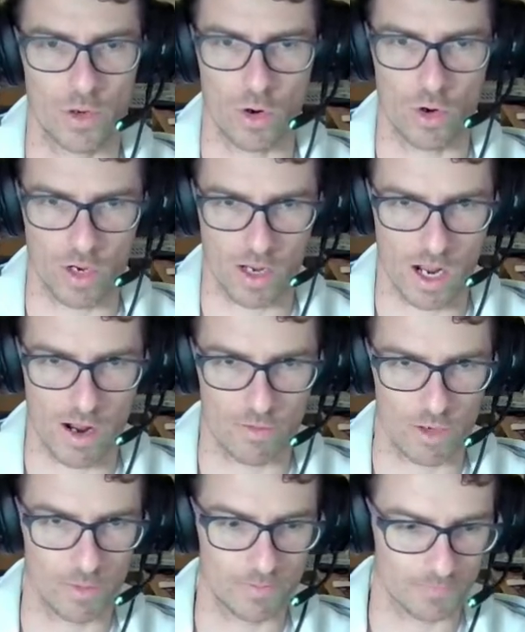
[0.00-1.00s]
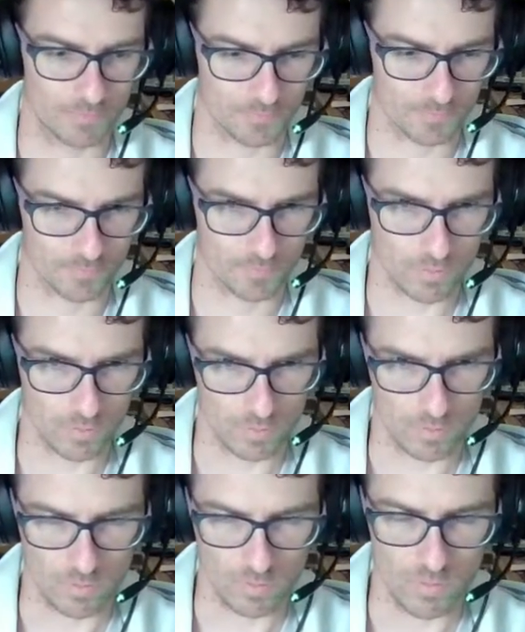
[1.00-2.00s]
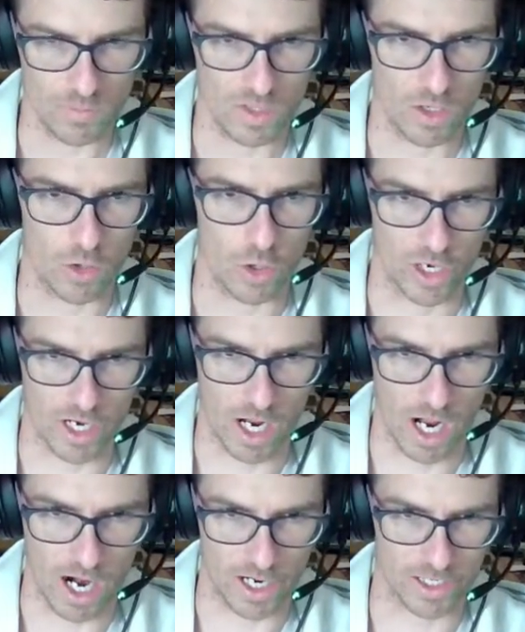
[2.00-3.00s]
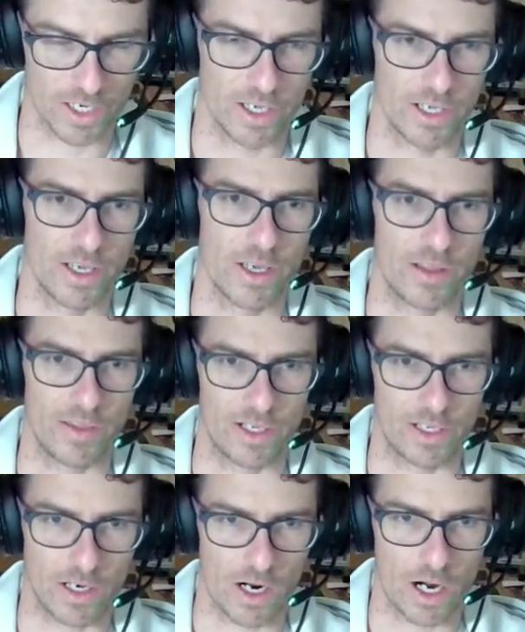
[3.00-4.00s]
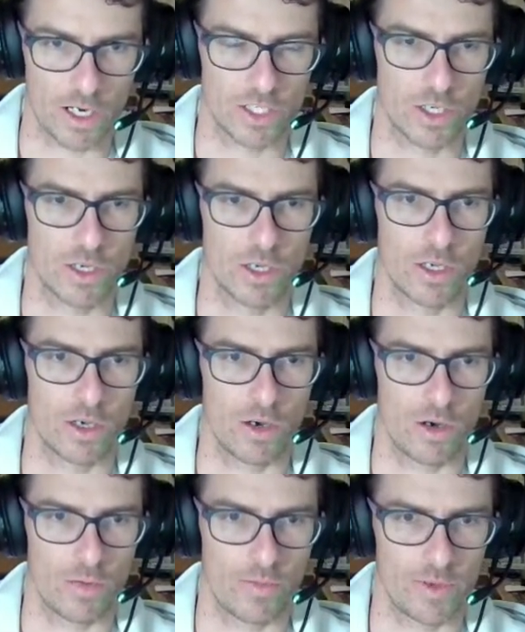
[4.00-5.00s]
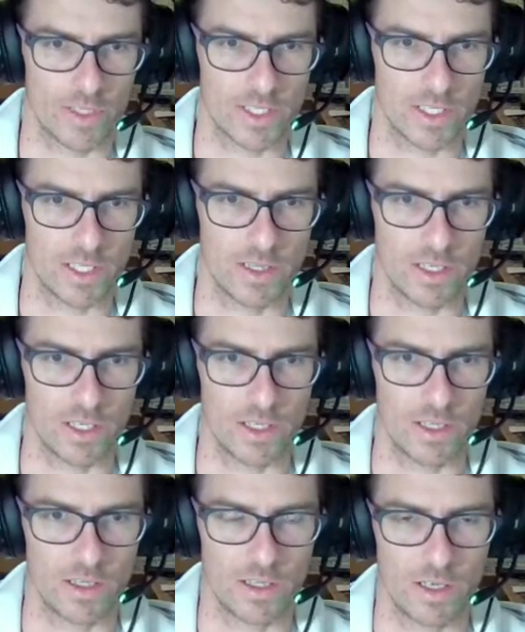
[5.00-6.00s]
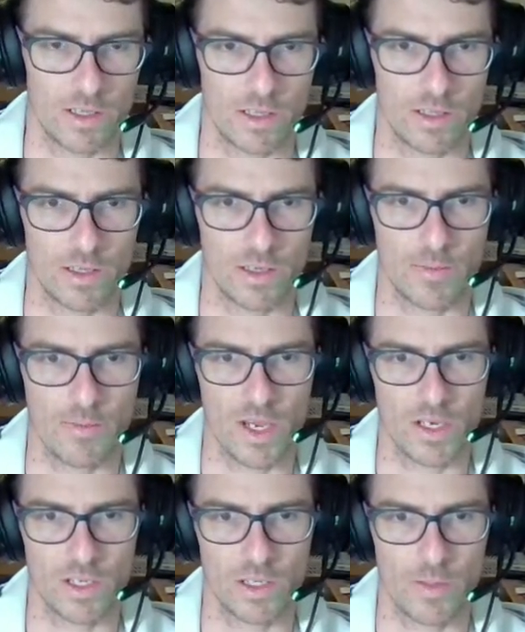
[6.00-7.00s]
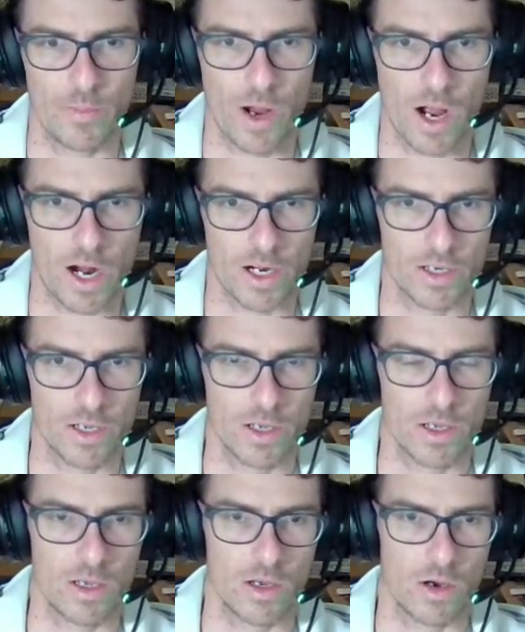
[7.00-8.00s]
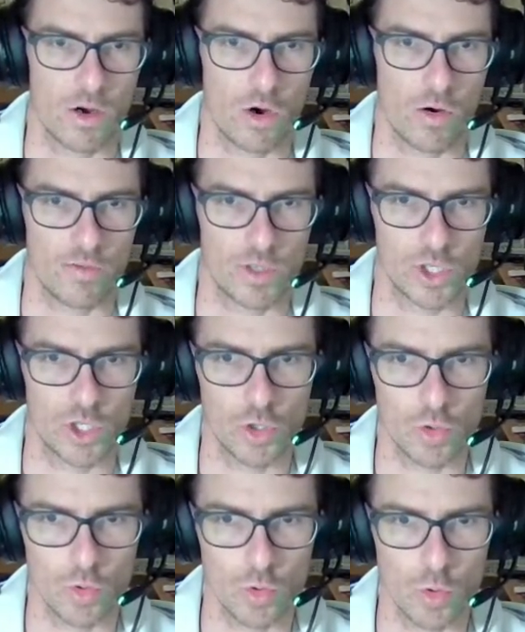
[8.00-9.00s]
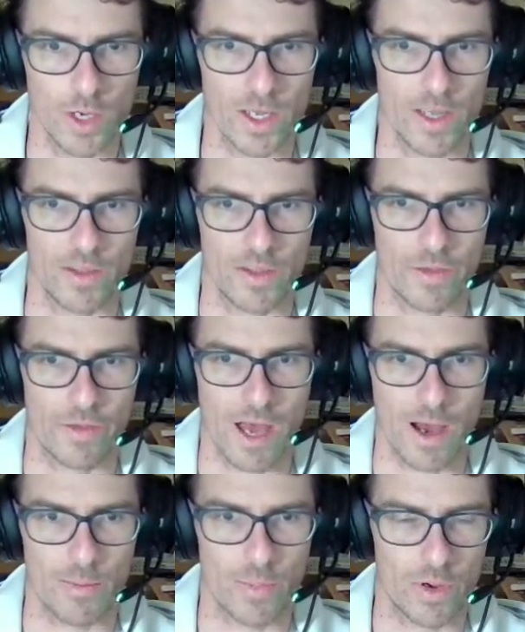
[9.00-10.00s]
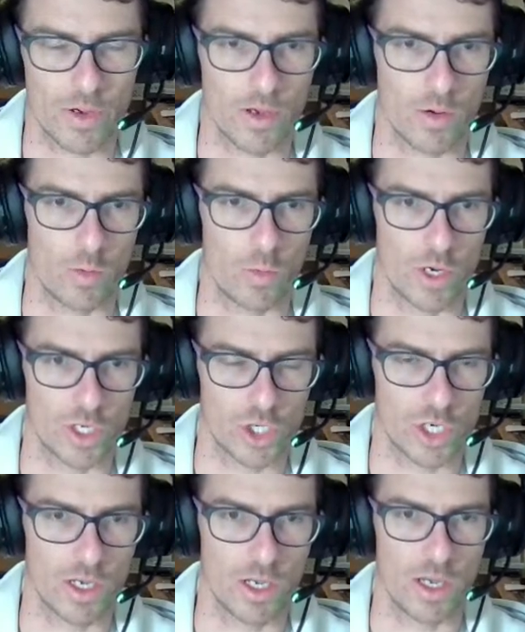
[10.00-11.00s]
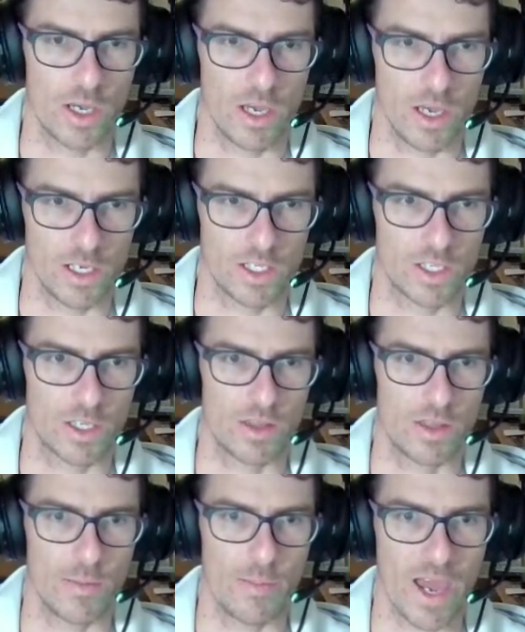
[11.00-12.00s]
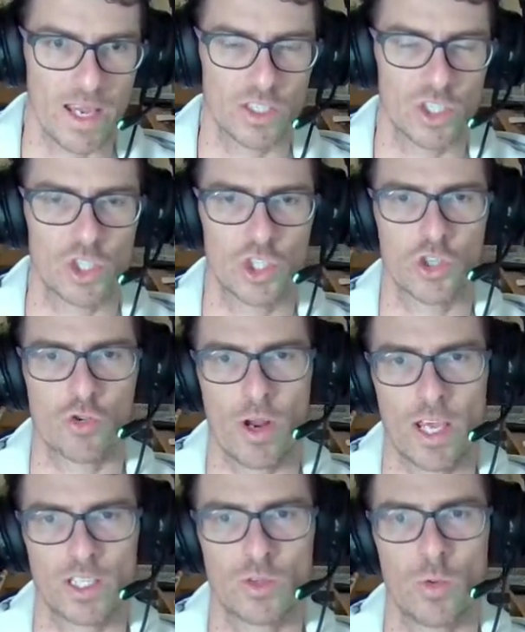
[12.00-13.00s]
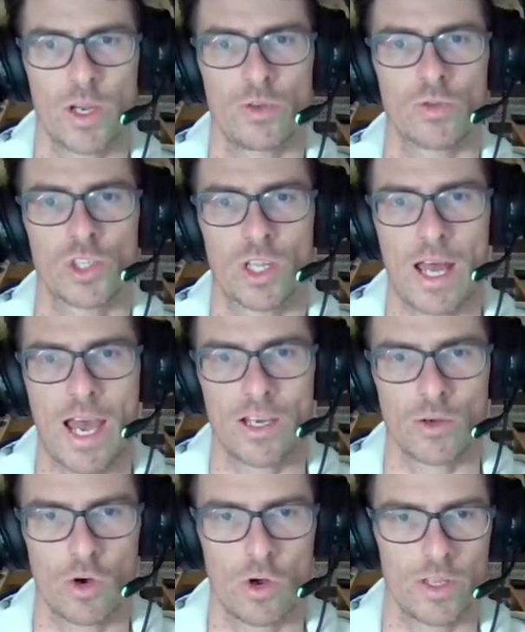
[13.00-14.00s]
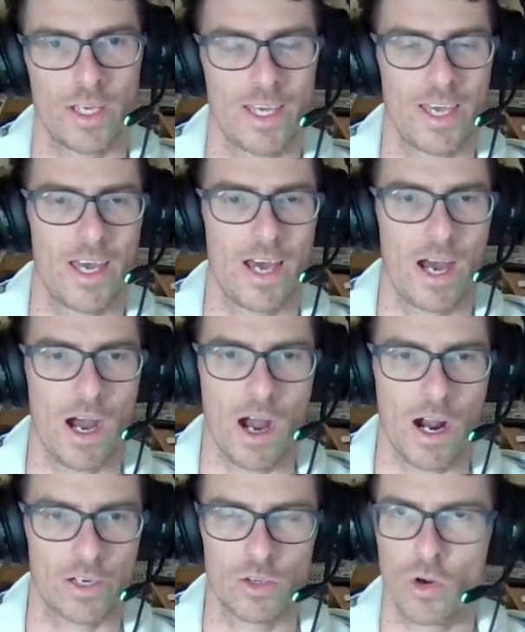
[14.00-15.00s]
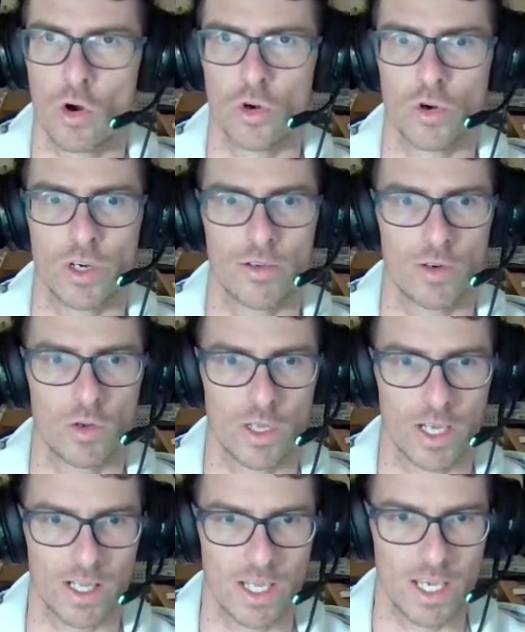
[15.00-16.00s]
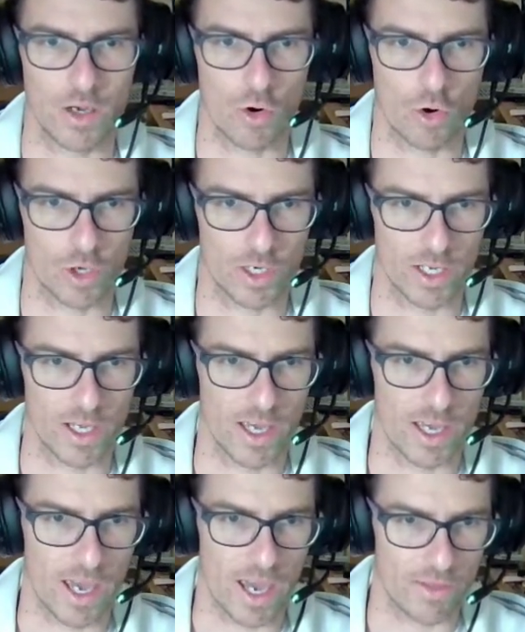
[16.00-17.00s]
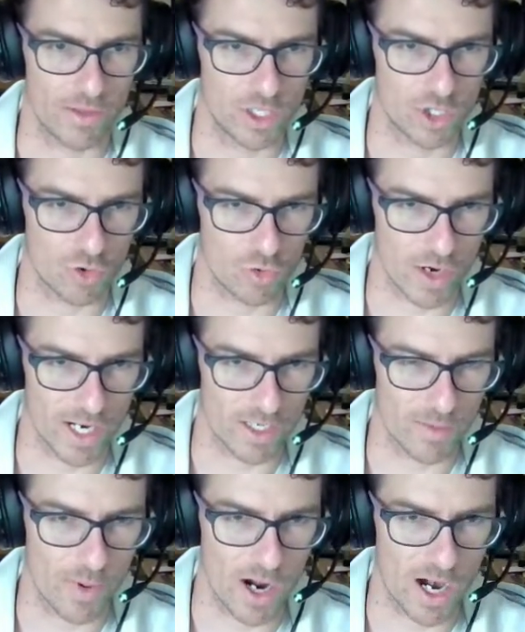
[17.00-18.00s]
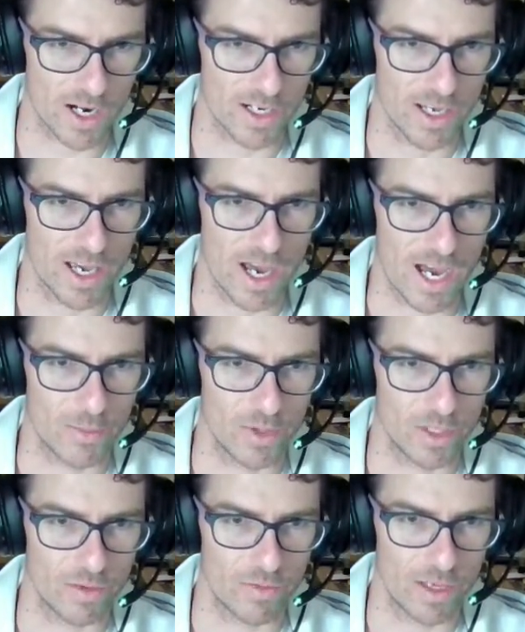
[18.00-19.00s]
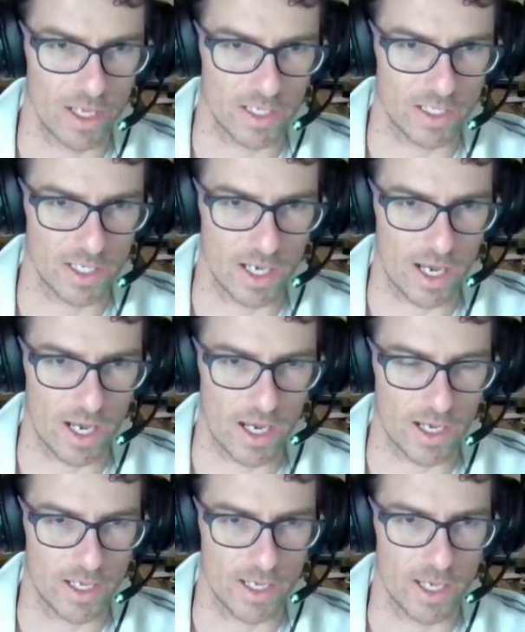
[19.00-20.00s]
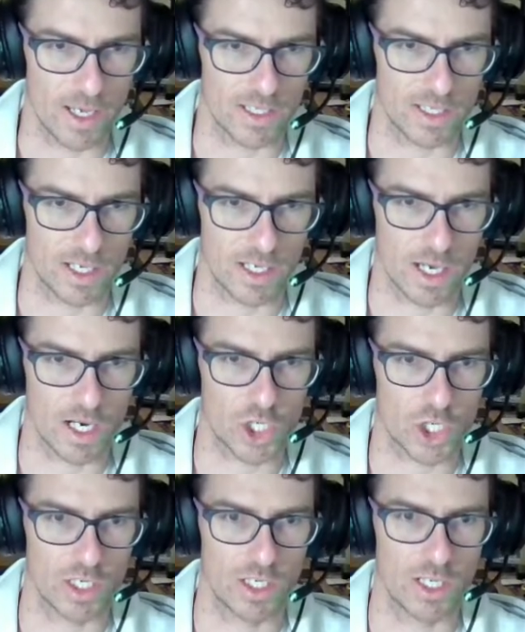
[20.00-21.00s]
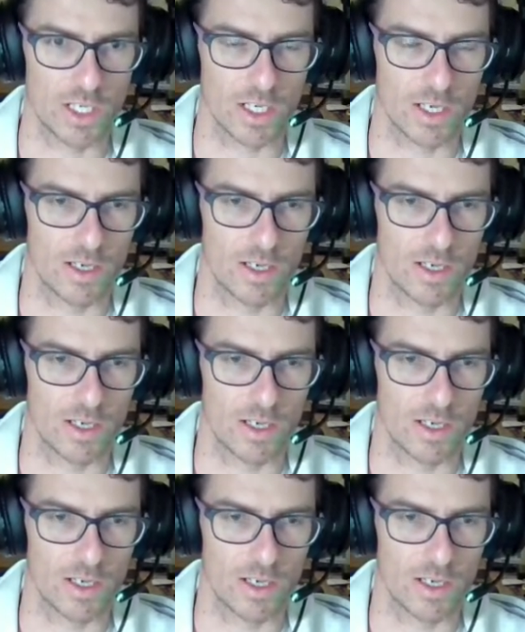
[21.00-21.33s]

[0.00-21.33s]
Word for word: or cover or guard that guards obviously the the, the, the the medial part of the shoe, the thumb, which is the main stress when you slide on a hard court or even on a clay court. And this red part, I believe it's uh, it's a cushioning.